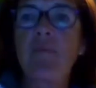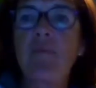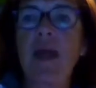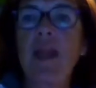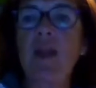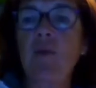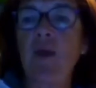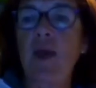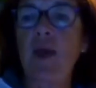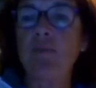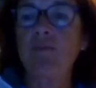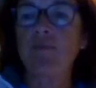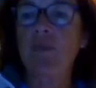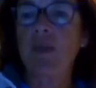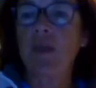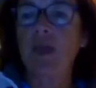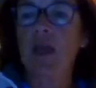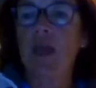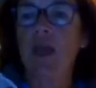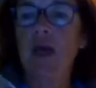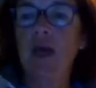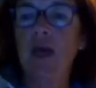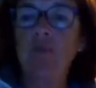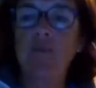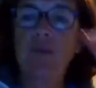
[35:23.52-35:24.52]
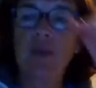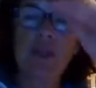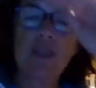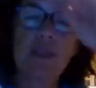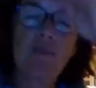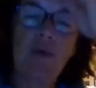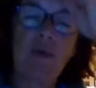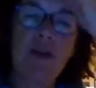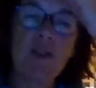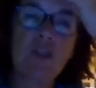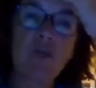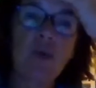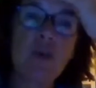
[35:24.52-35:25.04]
But anyway, it's
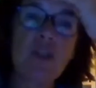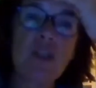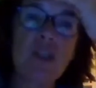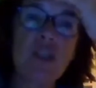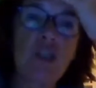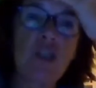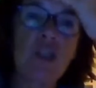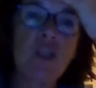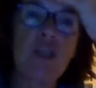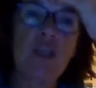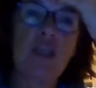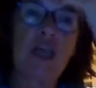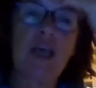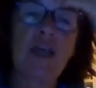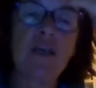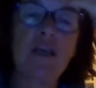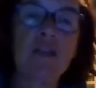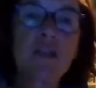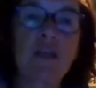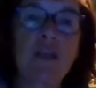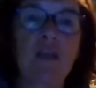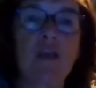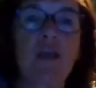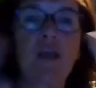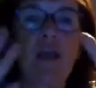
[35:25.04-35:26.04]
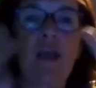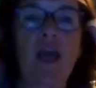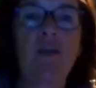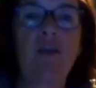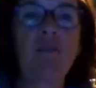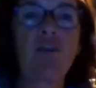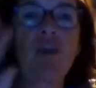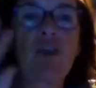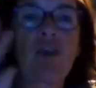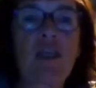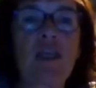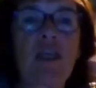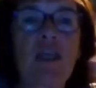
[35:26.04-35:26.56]
about 22 now. So have
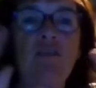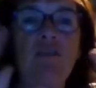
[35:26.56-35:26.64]
a good